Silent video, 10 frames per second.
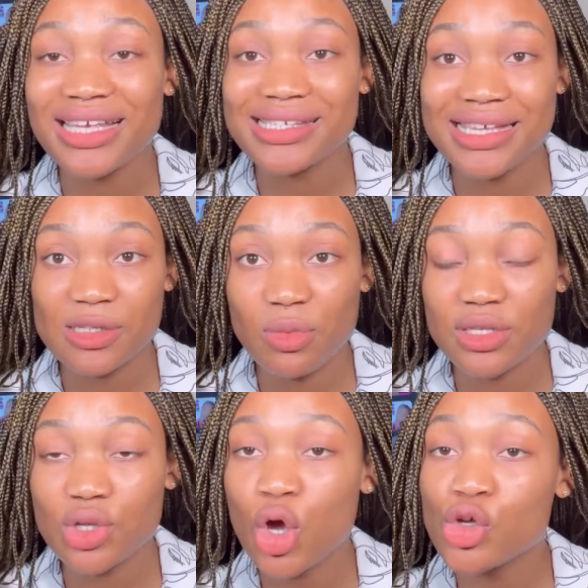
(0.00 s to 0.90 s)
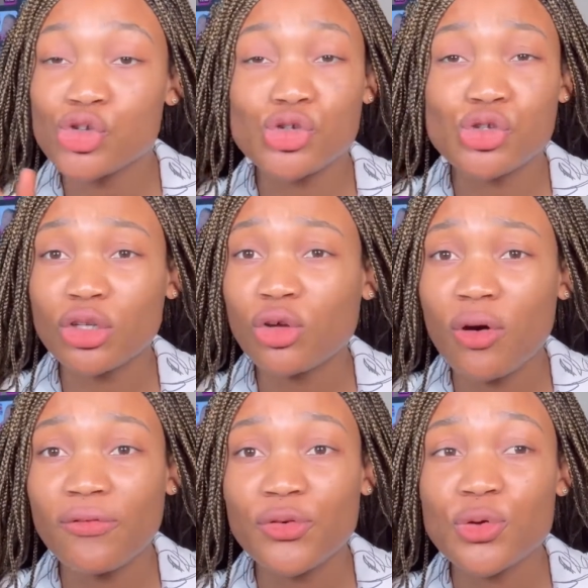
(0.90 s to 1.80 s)
assessment. So do not
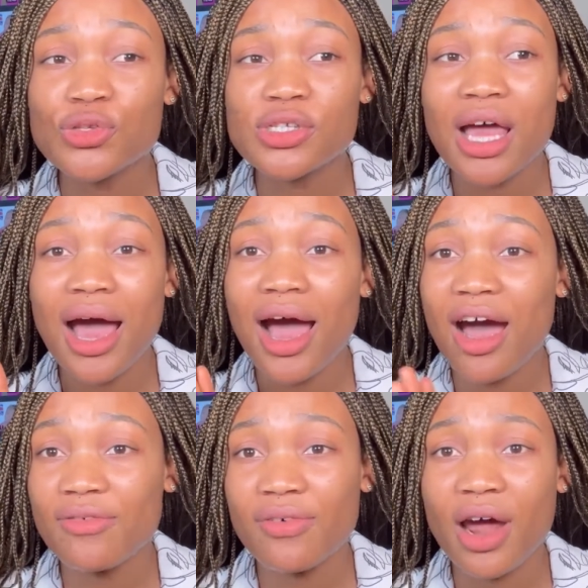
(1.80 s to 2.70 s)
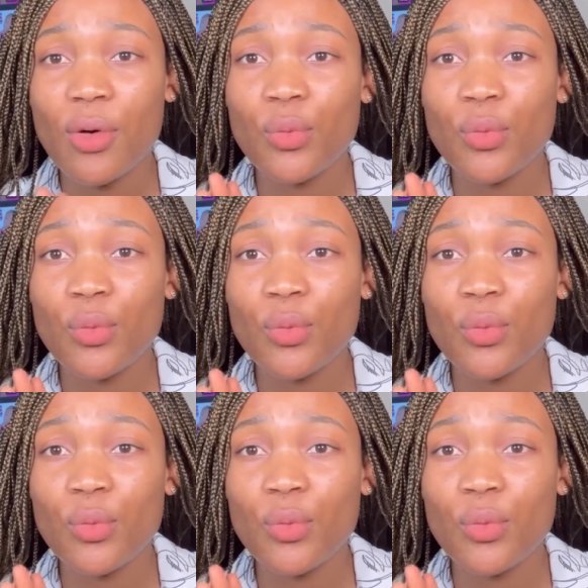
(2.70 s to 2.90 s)
confuse AFRA